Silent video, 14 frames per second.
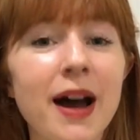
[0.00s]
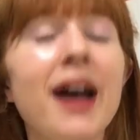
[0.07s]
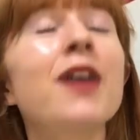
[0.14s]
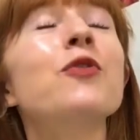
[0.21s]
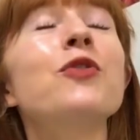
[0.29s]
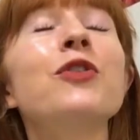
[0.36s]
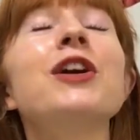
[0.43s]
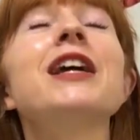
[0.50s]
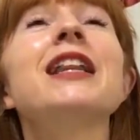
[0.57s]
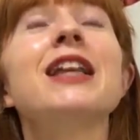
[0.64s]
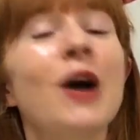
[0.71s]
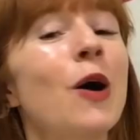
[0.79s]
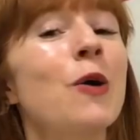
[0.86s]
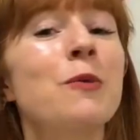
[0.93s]

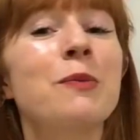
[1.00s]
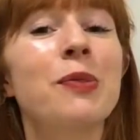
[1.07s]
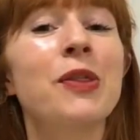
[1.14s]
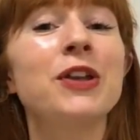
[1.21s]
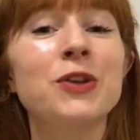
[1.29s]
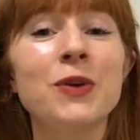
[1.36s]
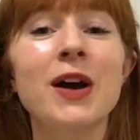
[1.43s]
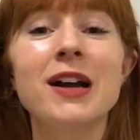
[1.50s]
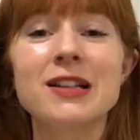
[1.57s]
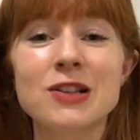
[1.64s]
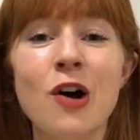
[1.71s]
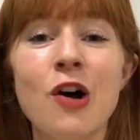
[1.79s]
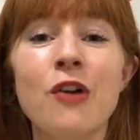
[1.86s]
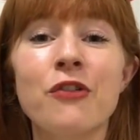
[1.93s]
really hope that you guys
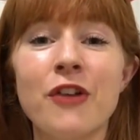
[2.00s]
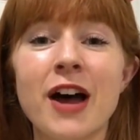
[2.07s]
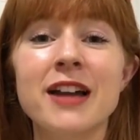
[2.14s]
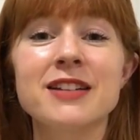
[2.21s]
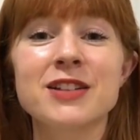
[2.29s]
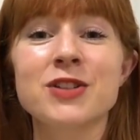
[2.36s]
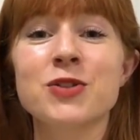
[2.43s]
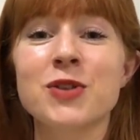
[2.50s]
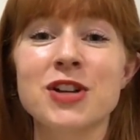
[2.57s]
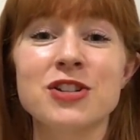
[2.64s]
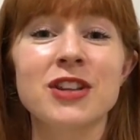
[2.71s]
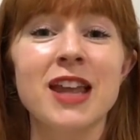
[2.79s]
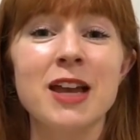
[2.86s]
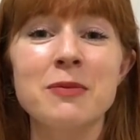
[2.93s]
all find a
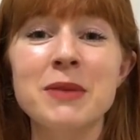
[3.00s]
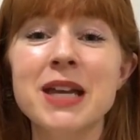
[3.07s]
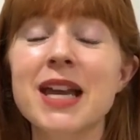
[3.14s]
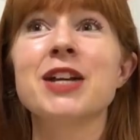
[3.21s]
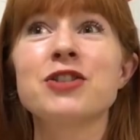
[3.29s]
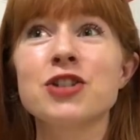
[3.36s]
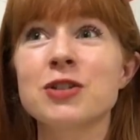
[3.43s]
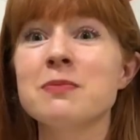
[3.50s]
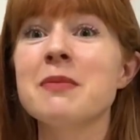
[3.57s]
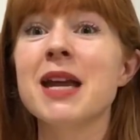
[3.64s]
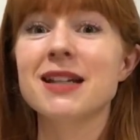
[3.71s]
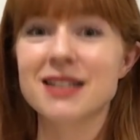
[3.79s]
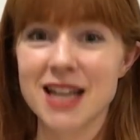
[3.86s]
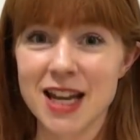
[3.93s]
situation like me. It just
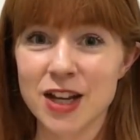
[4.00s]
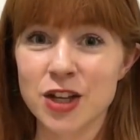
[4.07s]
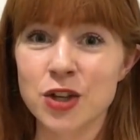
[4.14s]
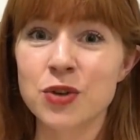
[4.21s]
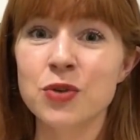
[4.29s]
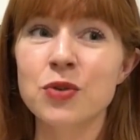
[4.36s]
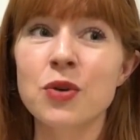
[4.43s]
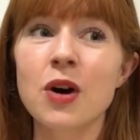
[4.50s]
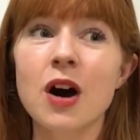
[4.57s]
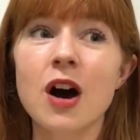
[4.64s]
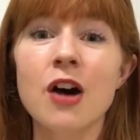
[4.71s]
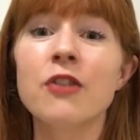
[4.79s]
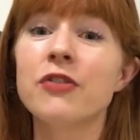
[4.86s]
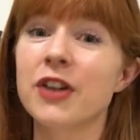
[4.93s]
may take you
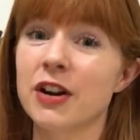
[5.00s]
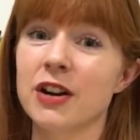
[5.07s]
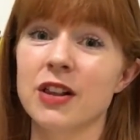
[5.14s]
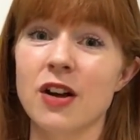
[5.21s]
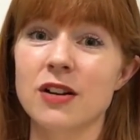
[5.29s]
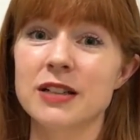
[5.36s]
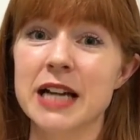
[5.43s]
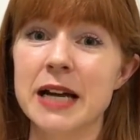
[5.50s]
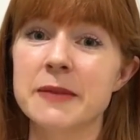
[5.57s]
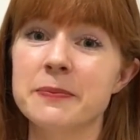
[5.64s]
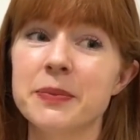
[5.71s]
a very long time.